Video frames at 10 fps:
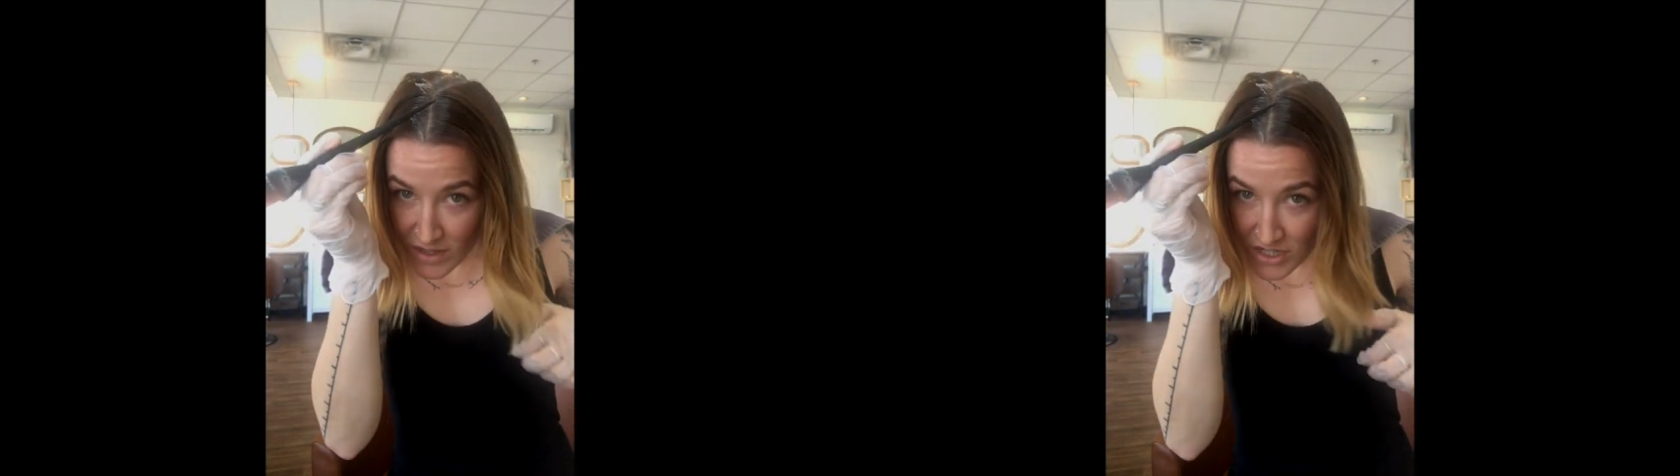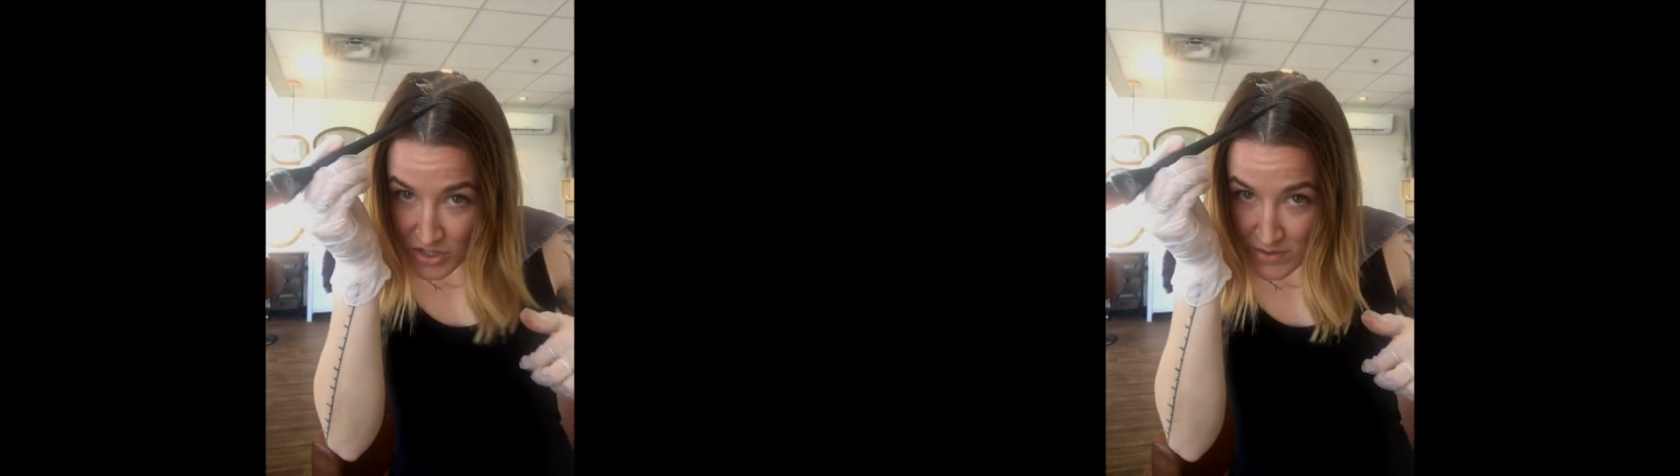the
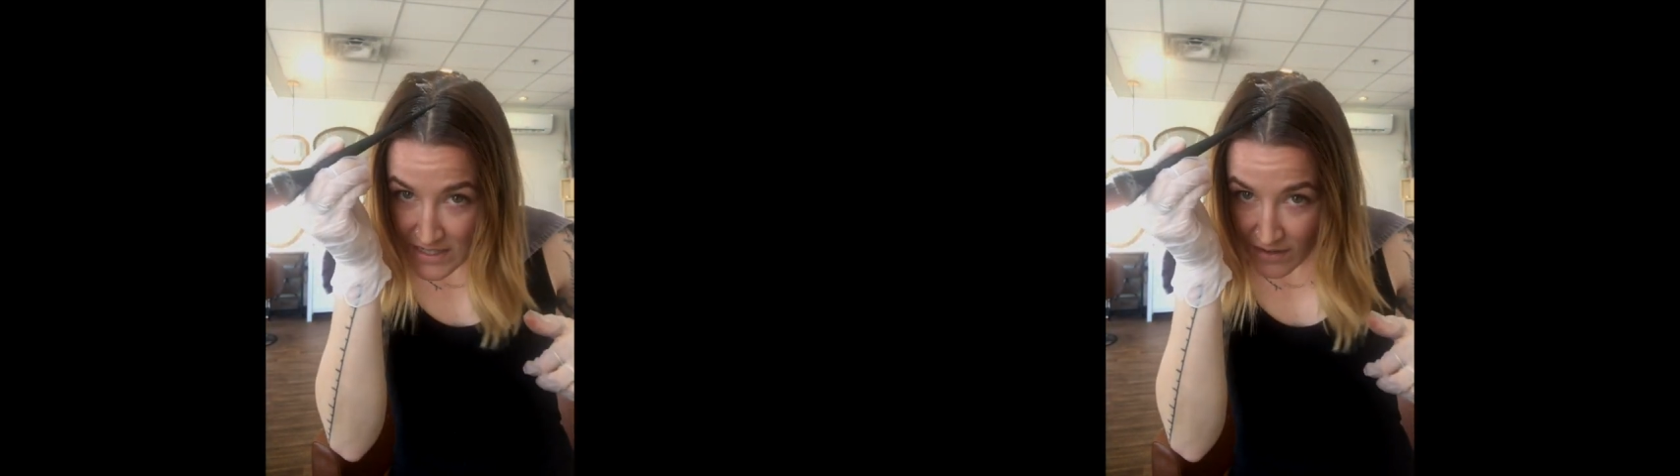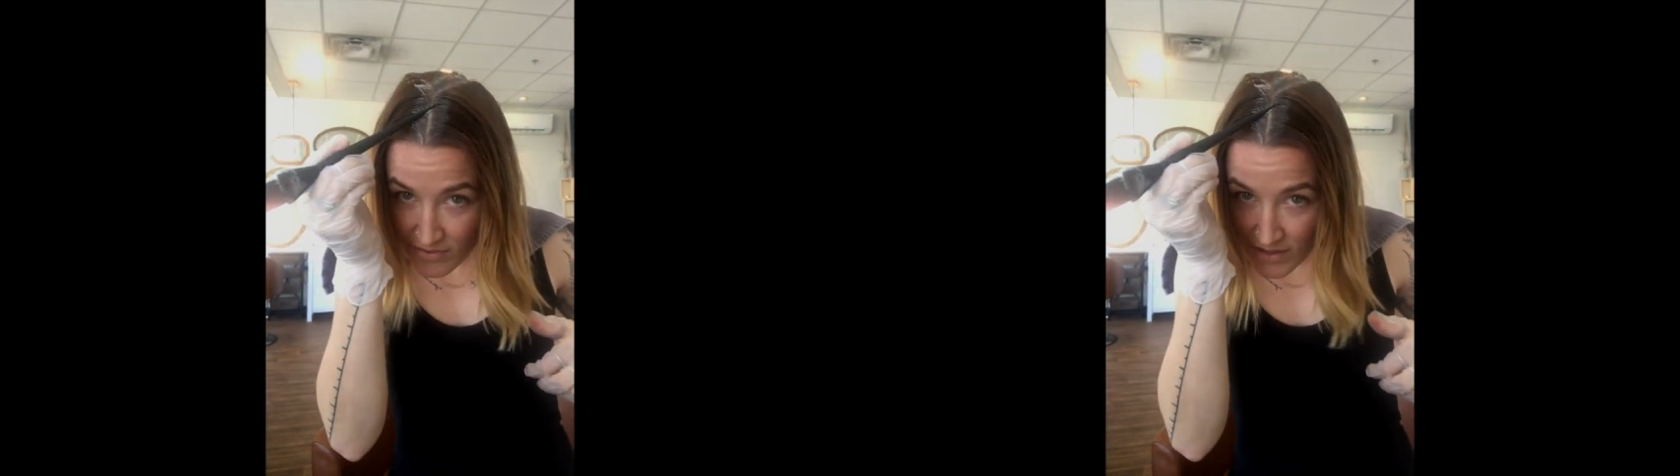new
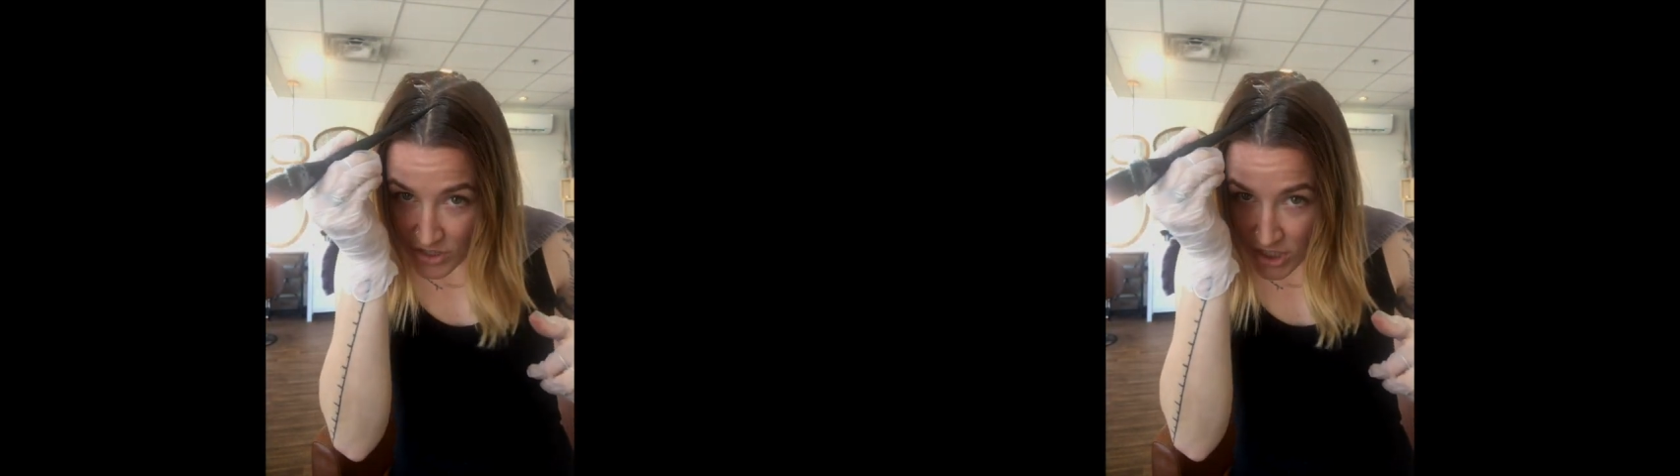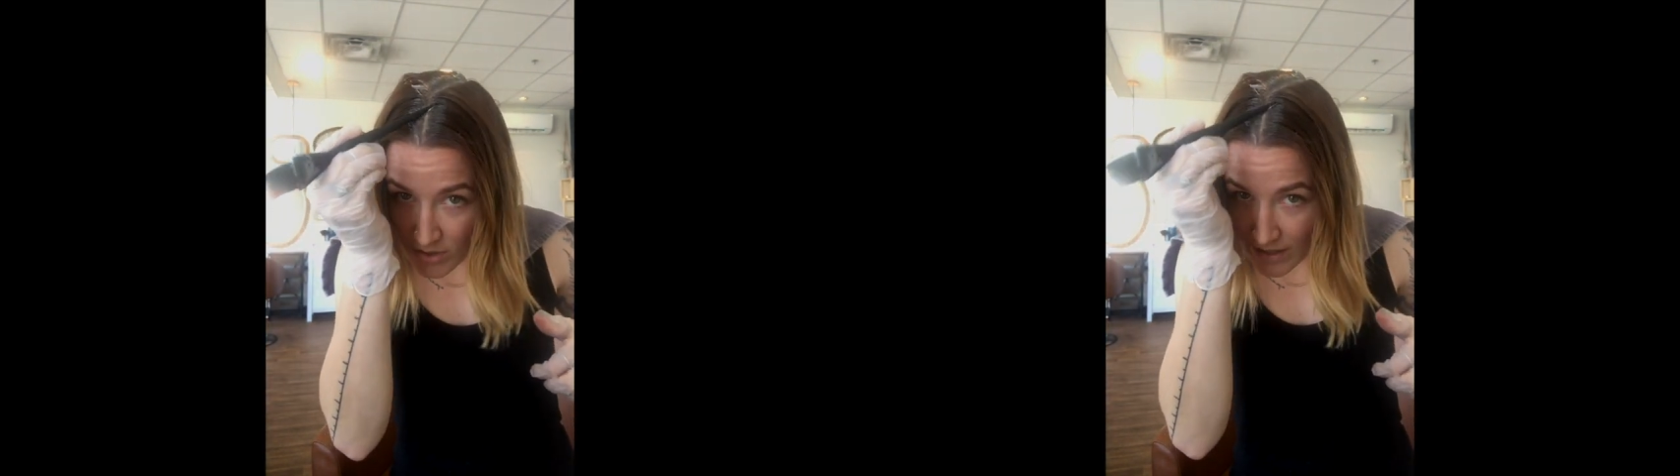stuff that
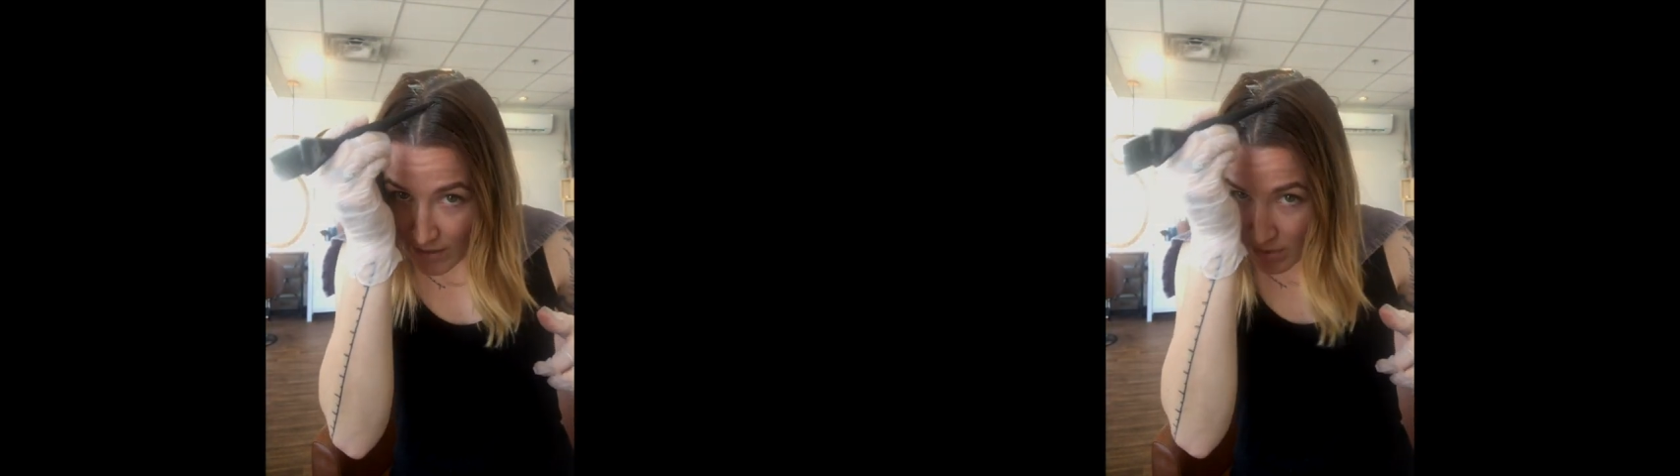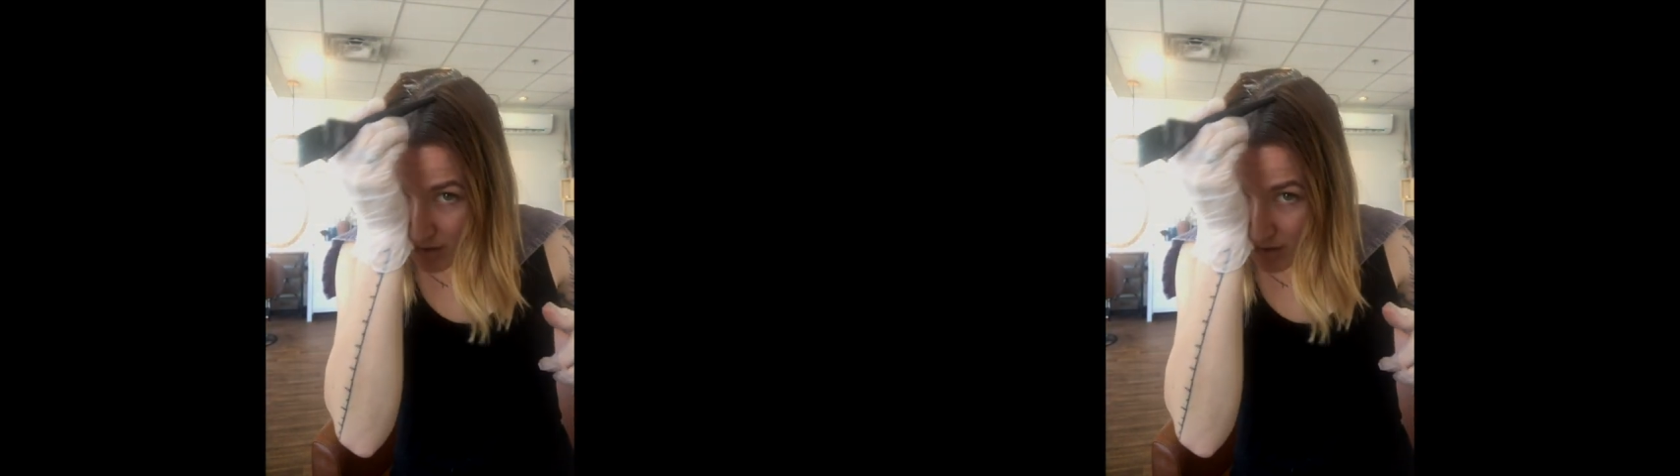showed up